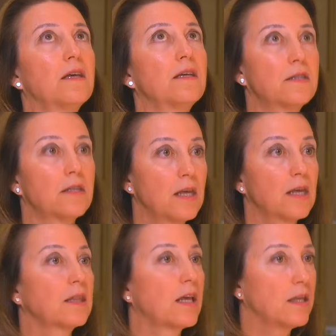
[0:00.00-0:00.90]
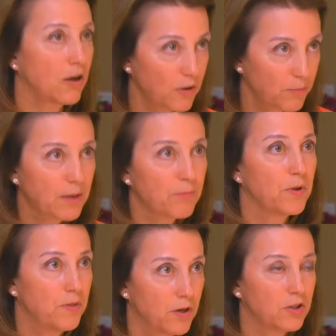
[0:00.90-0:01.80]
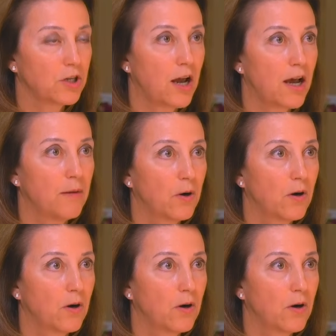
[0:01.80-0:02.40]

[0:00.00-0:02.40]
is the thing that younger people in their job